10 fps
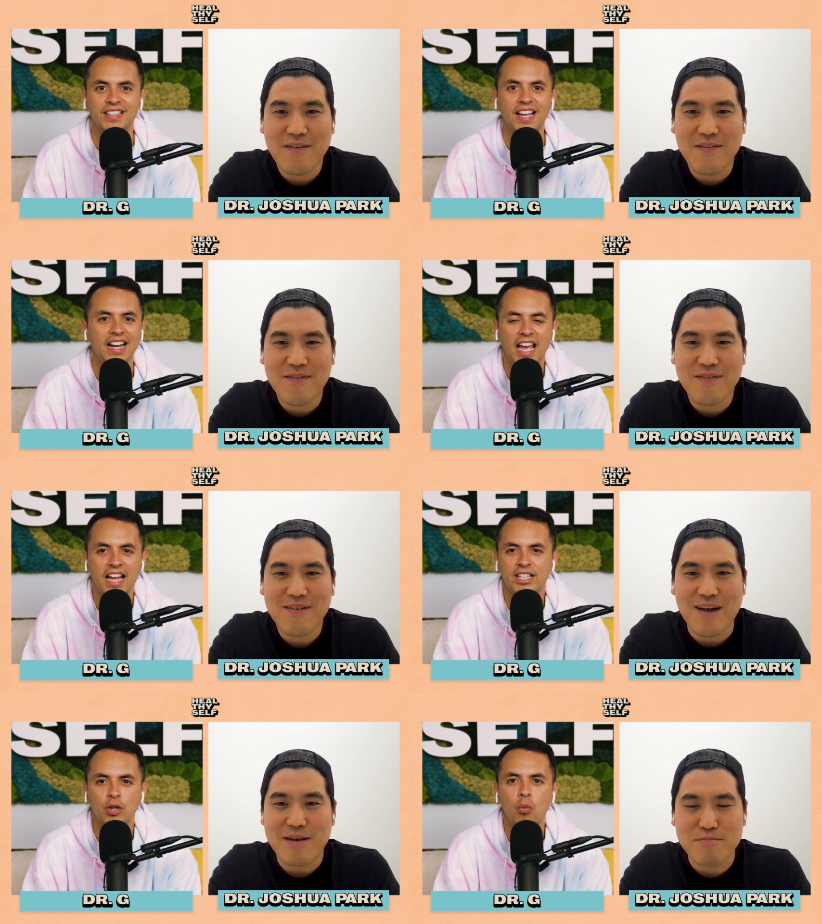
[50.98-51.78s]
Speaker 1: And
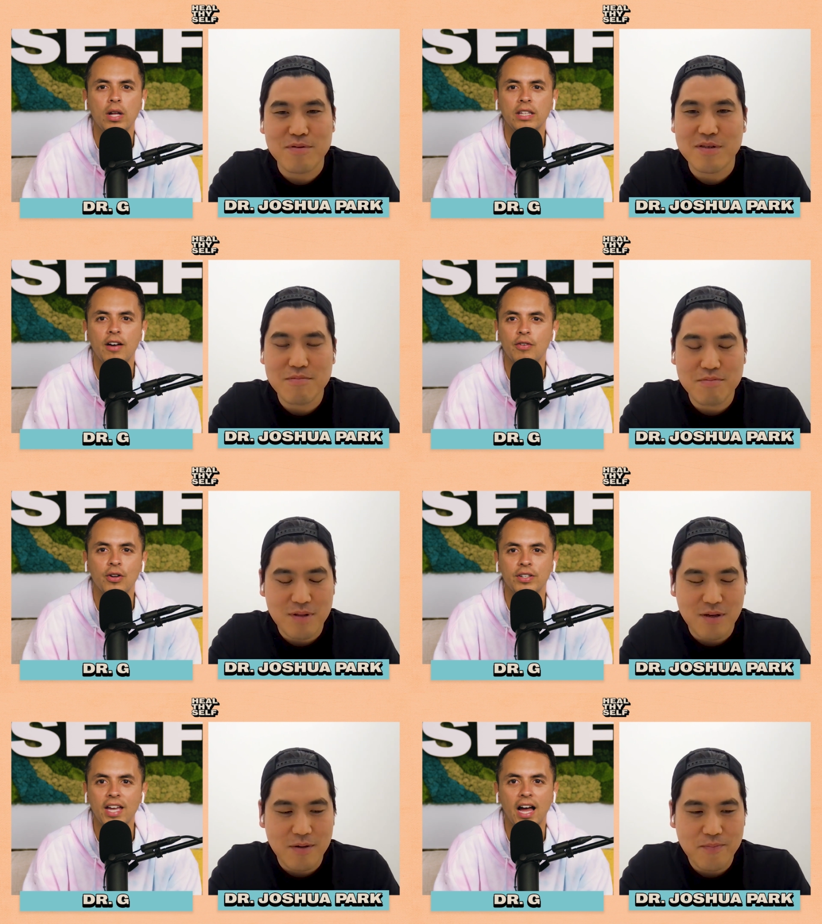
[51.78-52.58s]
and to I what level?
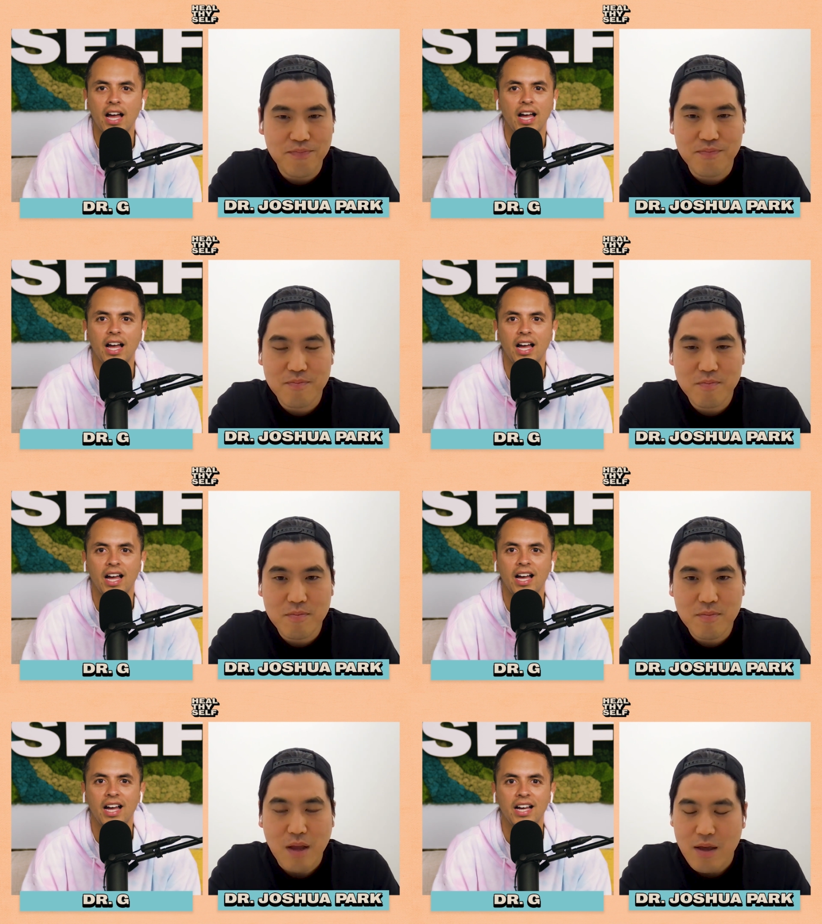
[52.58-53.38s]
The, yeah.
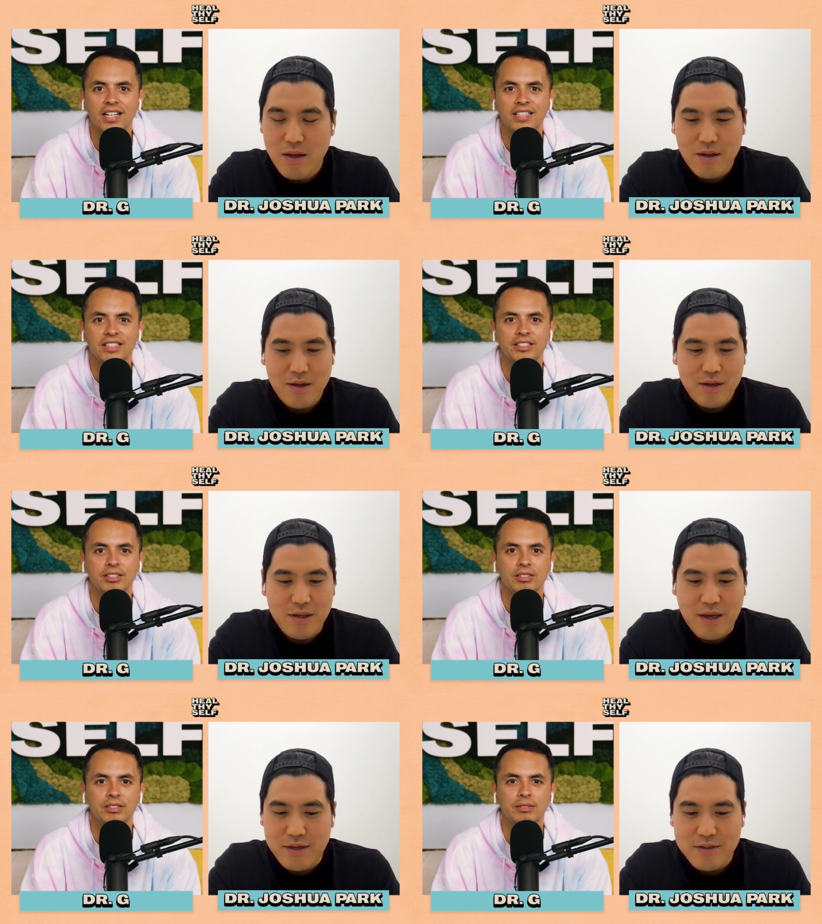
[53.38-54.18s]

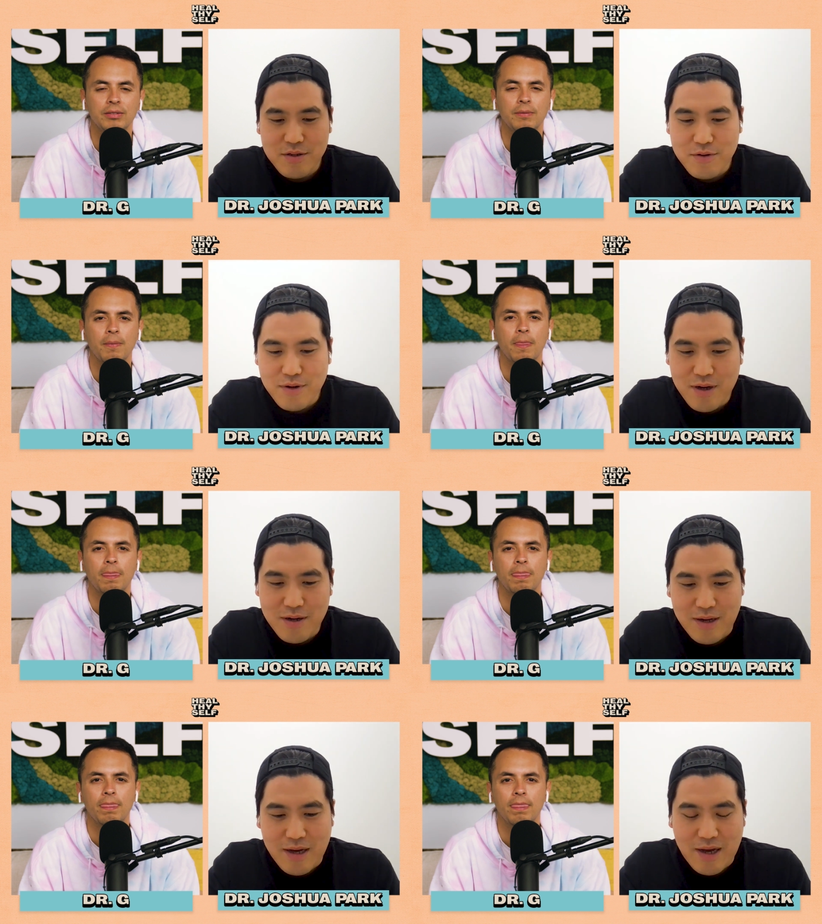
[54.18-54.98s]
Speaker 2: Yeah. So
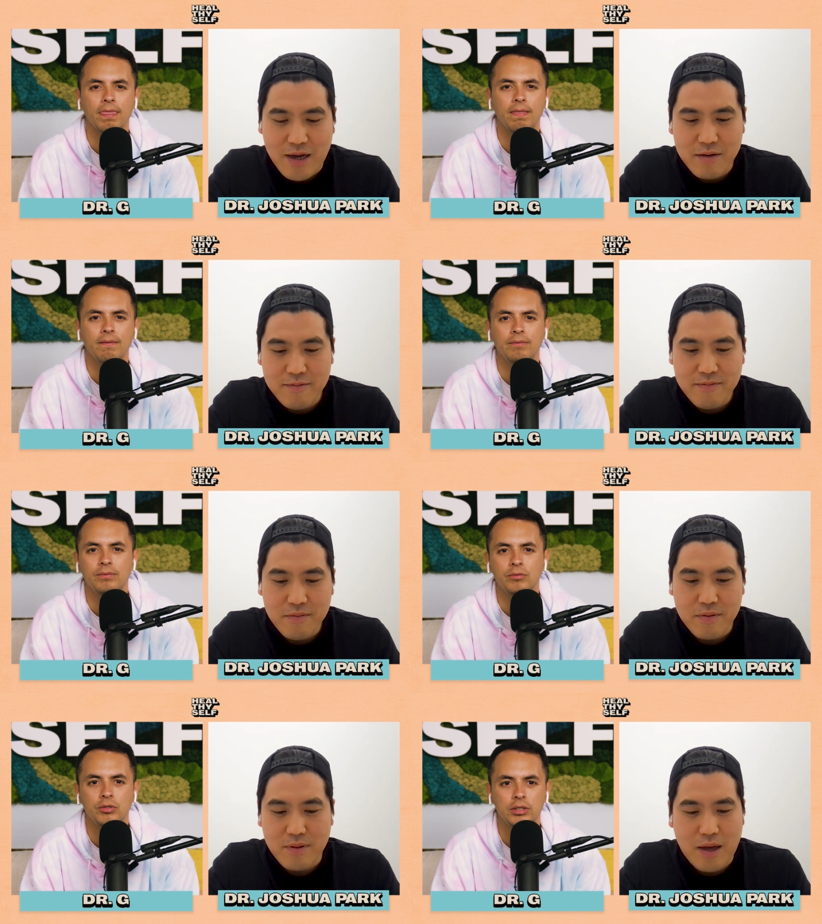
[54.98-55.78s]
uh, I've
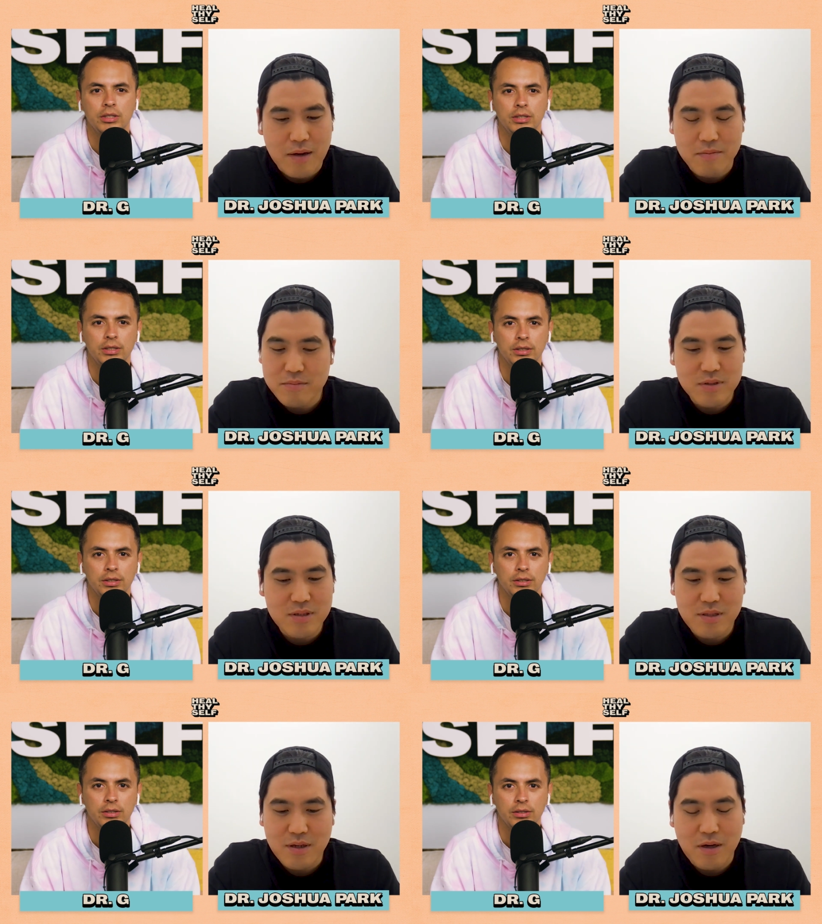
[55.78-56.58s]
I'm
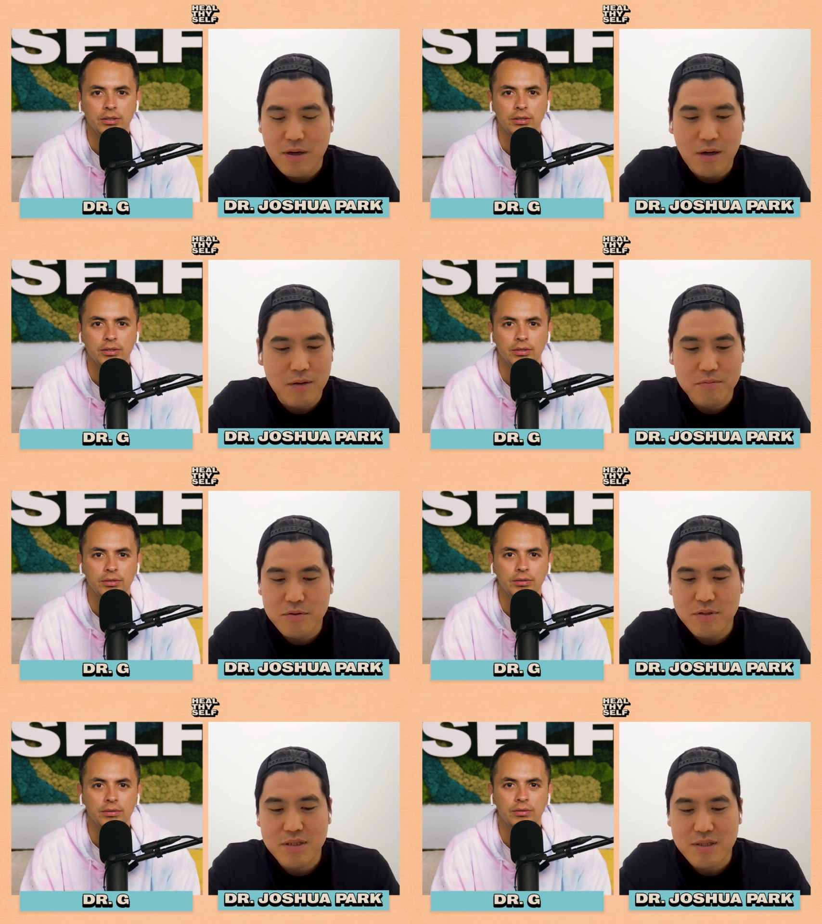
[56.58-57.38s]
up to
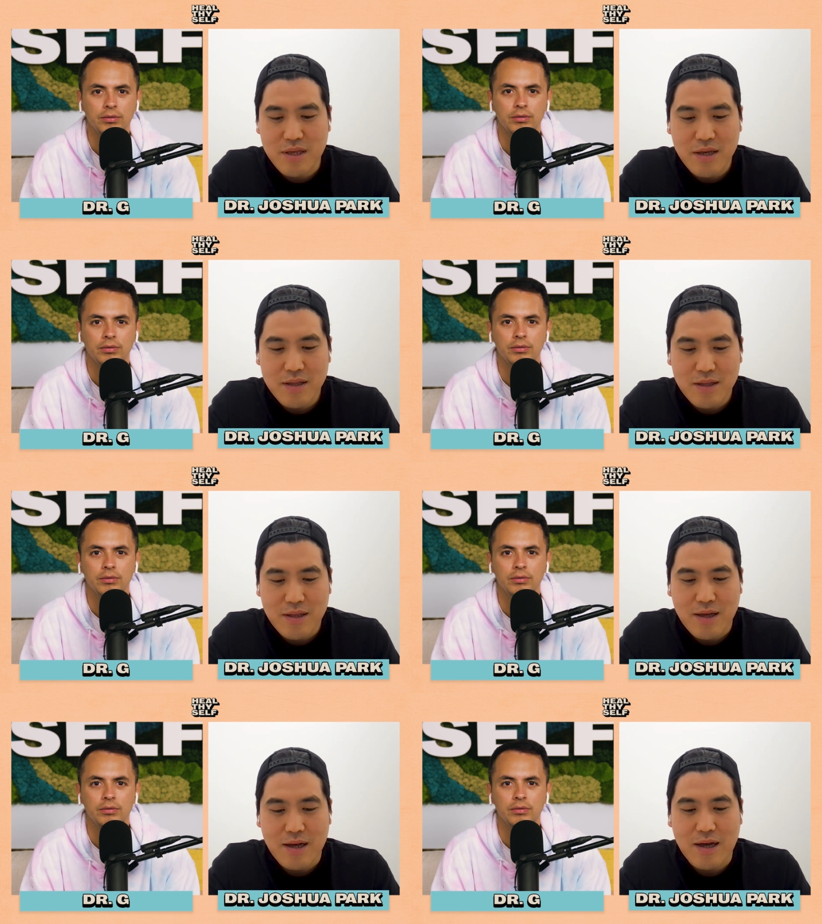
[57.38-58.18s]
this day.
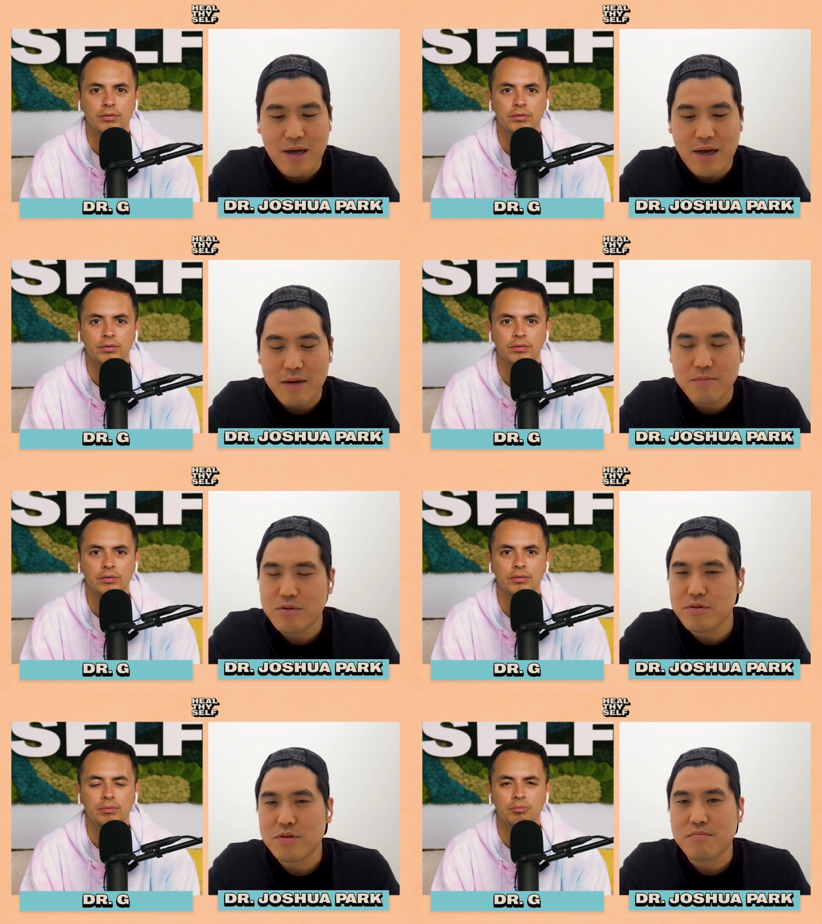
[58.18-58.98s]
I'm
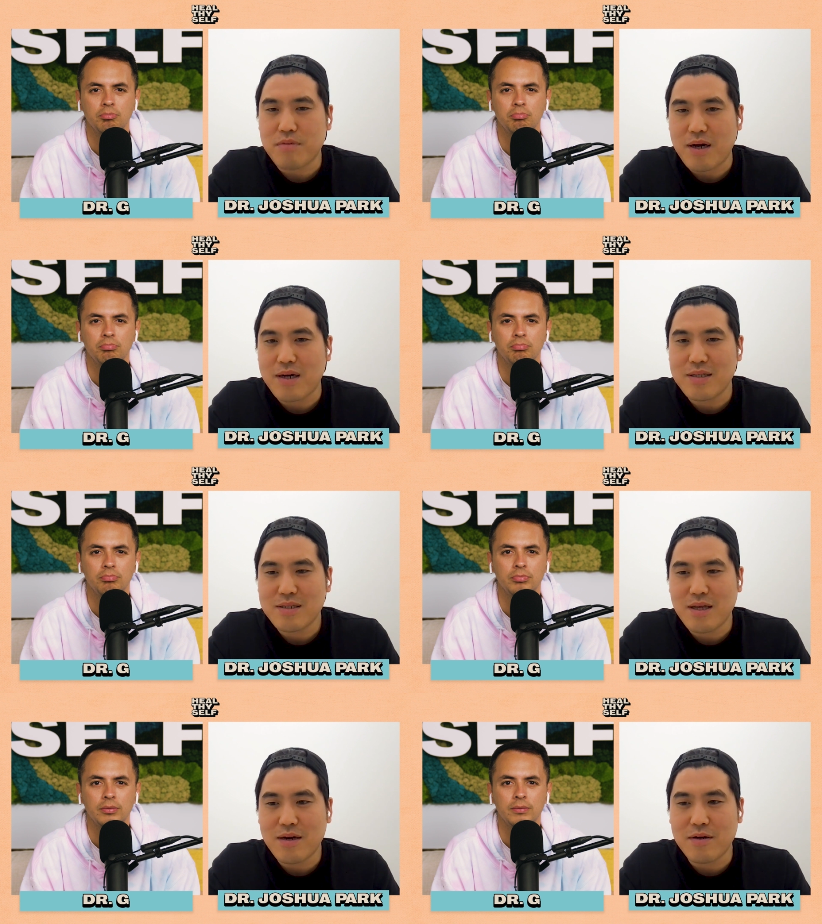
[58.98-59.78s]
so surprised that